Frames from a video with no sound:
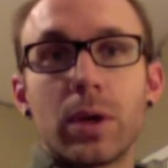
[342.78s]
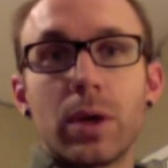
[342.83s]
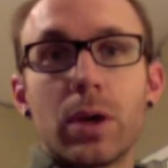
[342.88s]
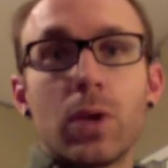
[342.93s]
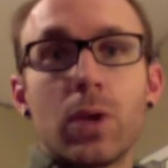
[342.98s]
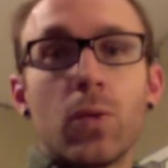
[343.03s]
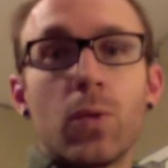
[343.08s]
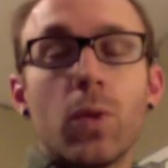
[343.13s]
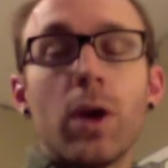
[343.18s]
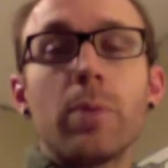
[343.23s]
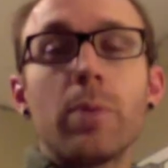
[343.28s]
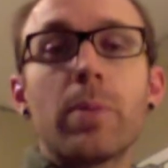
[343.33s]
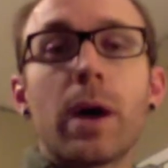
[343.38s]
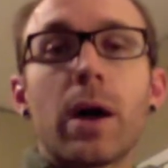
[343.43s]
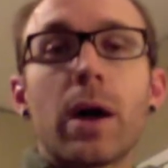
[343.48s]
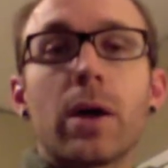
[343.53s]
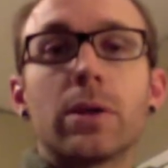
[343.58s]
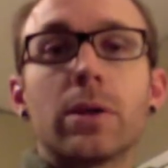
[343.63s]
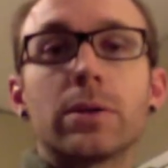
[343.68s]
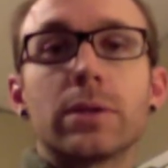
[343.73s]
White
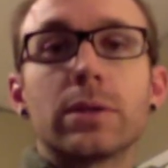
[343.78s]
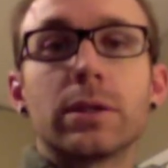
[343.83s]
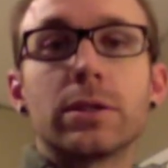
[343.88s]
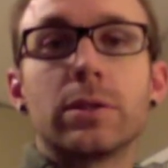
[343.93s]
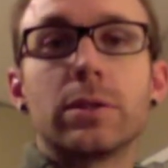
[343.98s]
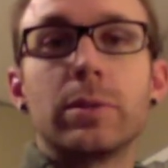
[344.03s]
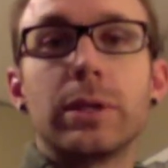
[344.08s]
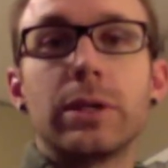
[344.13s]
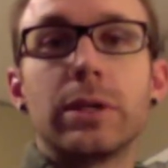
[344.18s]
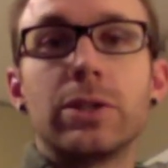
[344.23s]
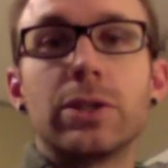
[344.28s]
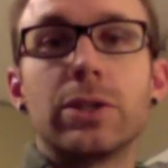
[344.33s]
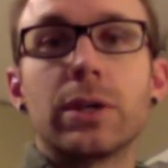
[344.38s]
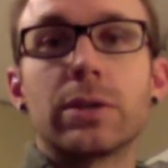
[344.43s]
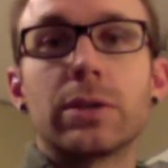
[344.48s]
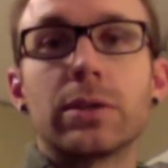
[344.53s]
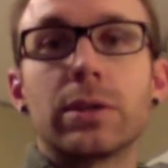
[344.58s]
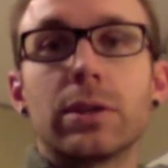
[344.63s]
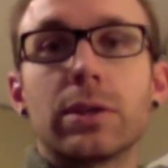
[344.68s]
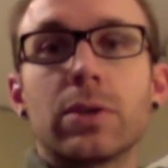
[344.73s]
balance is to be
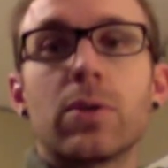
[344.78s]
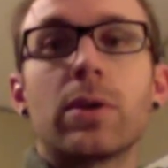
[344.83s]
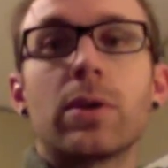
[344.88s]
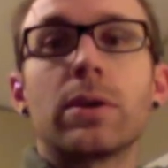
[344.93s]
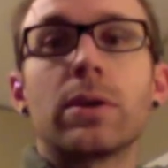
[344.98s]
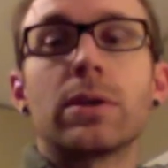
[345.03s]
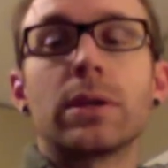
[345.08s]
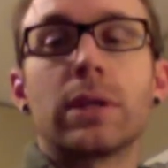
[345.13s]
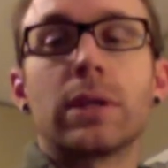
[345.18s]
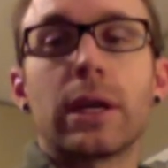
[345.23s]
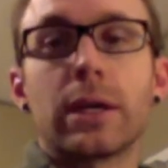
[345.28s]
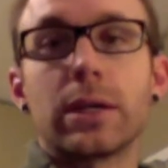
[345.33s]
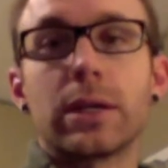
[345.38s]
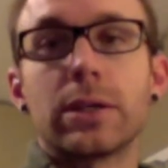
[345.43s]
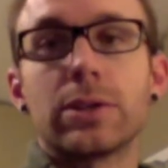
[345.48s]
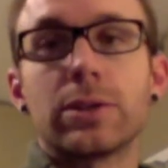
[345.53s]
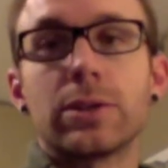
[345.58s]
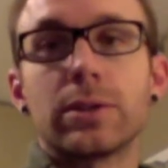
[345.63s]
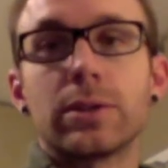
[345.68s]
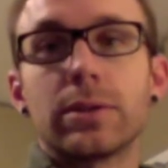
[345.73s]
adjusted according to light
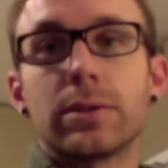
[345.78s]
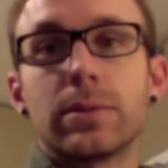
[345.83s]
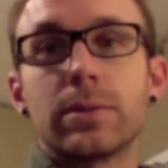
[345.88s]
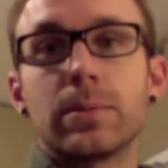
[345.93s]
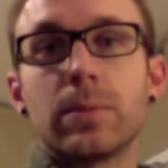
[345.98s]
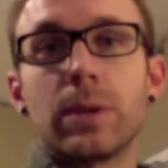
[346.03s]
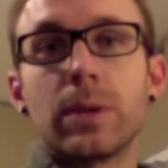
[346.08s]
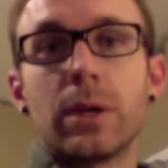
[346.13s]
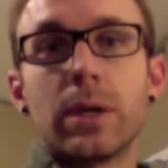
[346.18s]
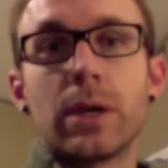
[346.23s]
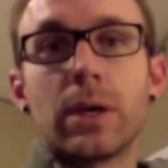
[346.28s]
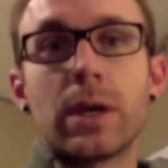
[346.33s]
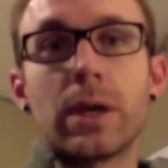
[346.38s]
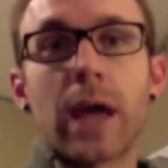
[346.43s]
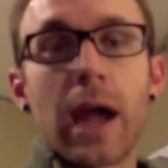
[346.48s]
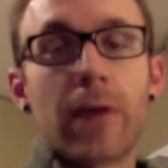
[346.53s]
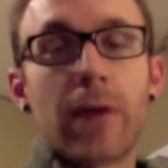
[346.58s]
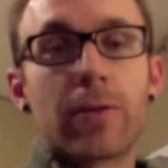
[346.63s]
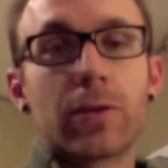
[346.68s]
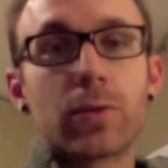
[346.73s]
conditions.
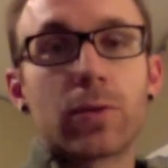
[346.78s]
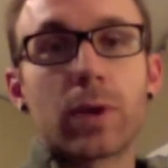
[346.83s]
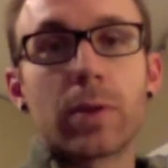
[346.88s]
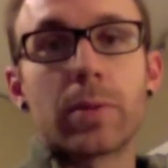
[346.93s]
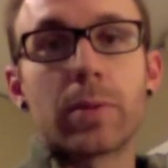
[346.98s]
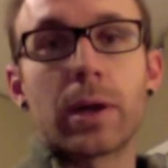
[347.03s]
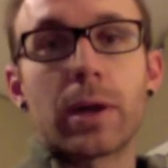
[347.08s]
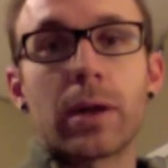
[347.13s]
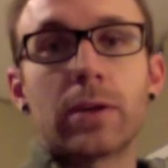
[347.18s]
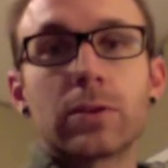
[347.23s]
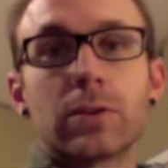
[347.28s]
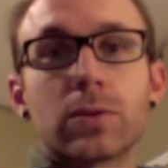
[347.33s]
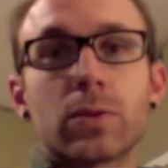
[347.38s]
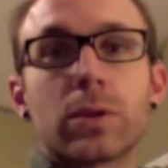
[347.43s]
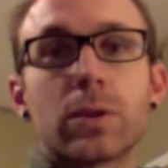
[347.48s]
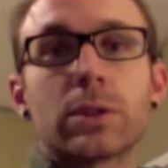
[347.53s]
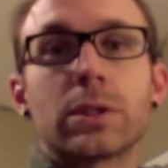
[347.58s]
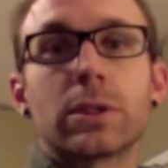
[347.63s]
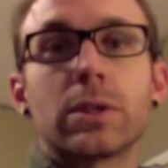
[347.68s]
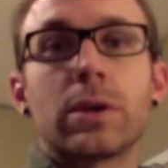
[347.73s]
Average white balance
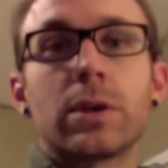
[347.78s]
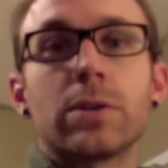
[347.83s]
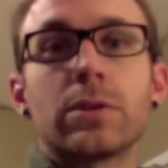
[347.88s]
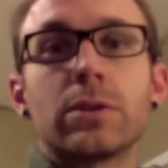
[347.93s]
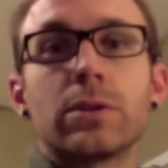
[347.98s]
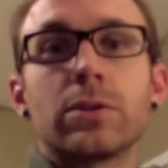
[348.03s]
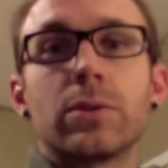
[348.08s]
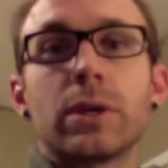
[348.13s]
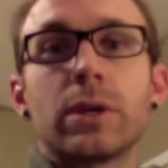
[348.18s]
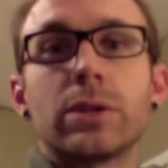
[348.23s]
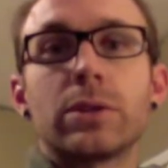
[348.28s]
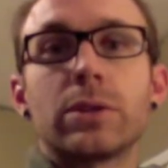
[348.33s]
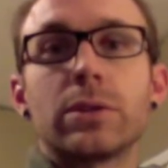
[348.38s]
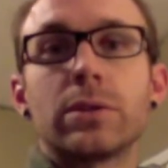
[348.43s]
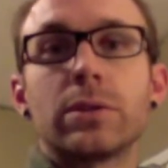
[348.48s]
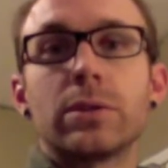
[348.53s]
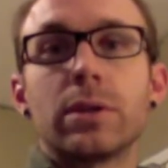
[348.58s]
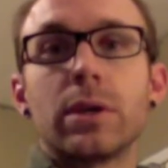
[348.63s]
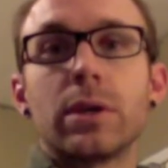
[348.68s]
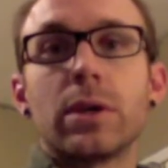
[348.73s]
works in all
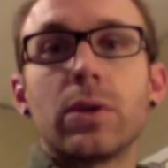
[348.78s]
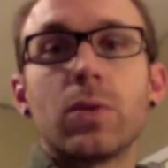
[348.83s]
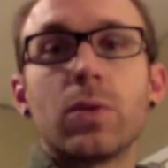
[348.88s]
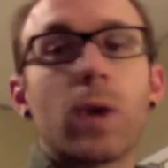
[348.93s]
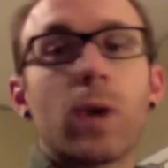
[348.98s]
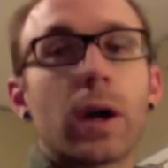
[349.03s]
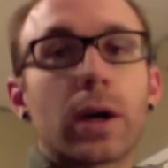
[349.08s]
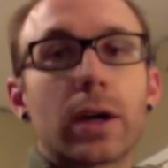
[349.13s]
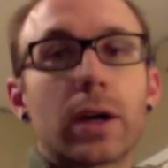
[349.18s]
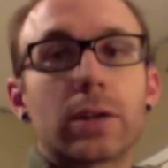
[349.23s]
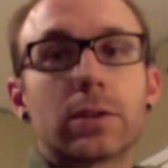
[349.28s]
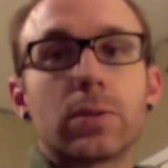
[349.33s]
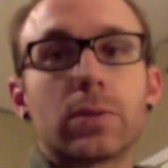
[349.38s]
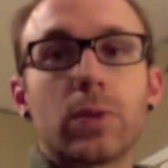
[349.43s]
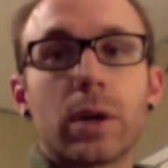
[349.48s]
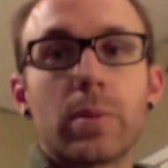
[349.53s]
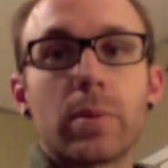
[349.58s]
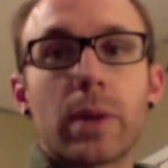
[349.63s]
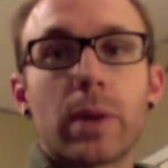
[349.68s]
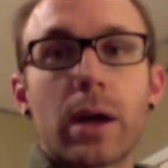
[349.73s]
situations, while custom
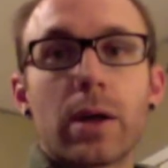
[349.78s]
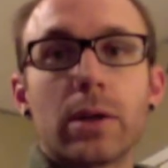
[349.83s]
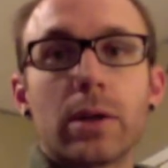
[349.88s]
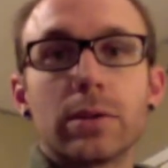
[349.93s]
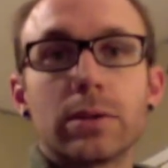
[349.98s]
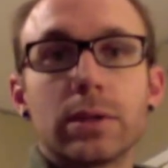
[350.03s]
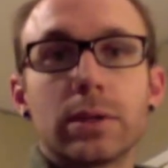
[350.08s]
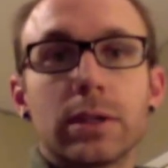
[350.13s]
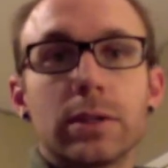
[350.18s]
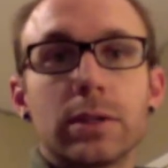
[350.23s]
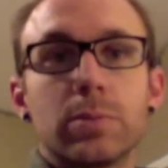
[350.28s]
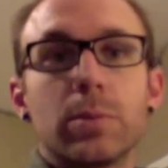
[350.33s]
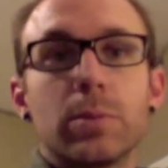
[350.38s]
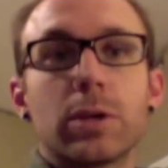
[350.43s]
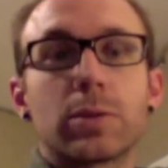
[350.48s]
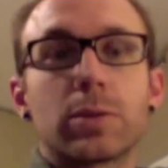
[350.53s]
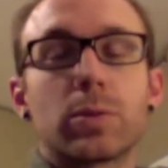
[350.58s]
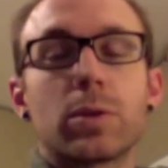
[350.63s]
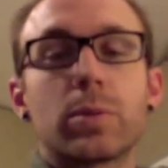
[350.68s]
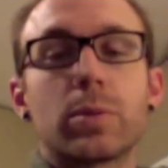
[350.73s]
white balance is much
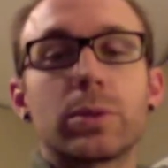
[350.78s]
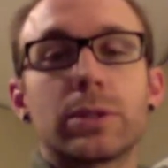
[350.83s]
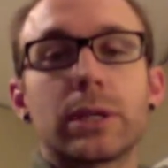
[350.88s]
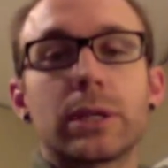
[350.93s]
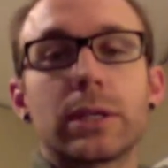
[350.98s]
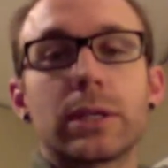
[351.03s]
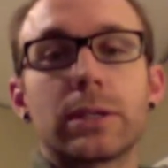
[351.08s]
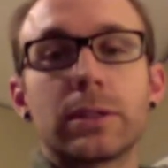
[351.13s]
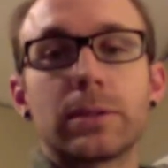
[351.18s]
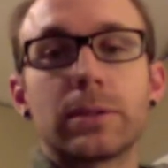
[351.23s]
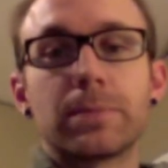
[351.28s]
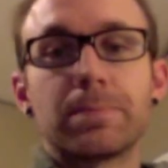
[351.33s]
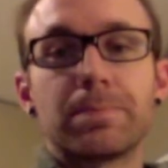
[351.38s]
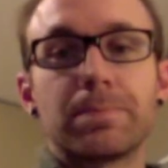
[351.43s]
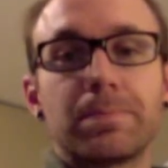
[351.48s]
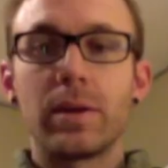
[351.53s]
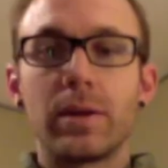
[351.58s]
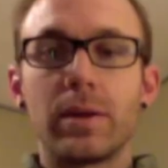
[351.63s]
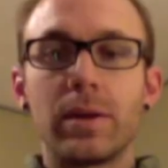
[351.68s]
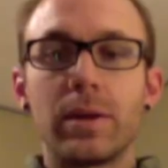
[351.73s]
more precise.
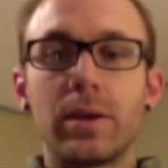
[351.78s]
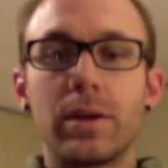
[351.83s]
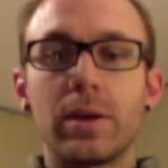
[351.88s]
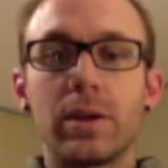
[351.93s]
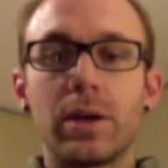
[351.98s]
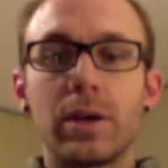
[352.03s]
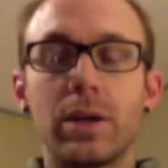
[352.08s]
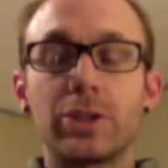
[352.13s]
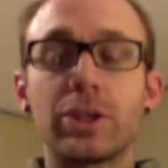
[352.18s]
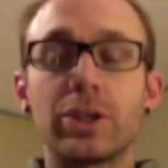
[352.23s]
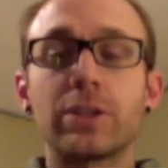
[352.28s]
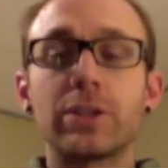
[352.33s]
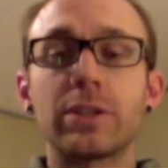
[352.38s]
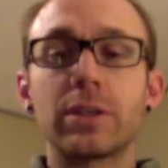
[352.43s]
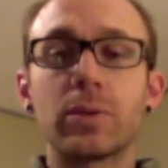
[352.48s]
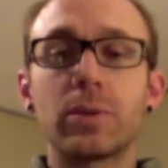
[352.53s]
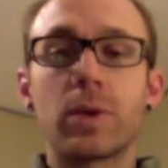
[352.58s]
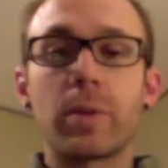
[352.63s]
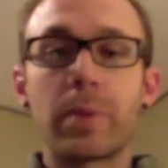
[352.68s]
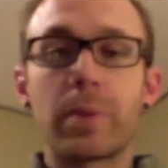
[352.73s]
Adjusting
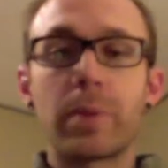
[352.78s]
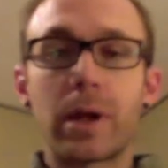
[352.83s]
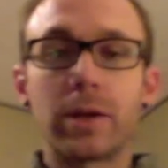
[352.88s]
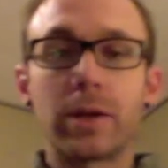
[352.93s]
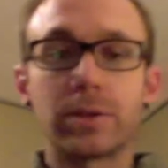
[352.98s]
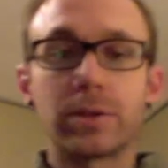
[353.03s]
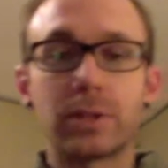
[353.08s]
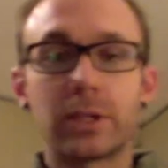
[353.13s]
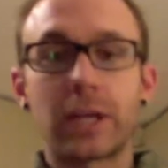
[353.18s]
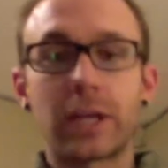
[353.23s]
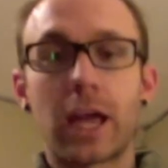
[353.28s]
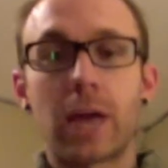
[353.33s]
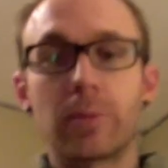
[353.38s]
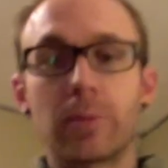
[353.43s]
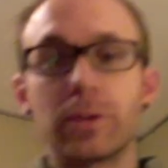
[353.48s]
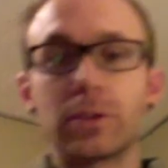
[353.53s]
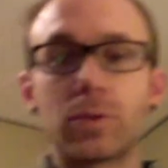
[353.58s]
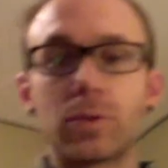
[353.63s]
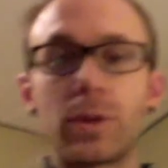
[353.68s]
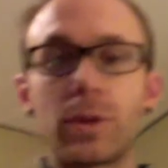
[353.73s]
the white balance on the camera
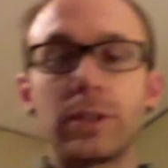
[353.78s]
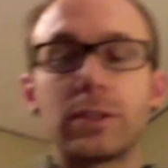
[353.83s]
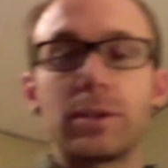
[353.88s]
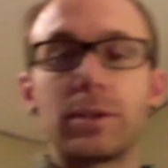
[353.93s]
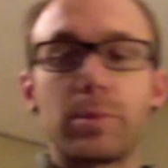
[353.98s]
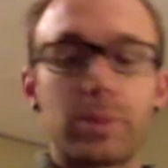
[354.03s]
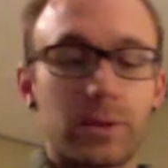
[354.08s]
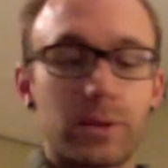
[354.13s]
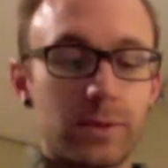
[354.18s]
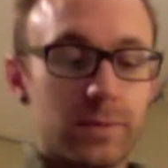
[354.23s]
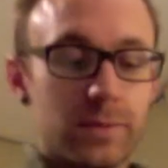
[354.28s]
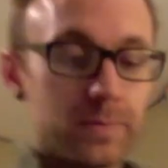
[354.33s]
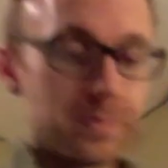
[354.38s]
is quite simple.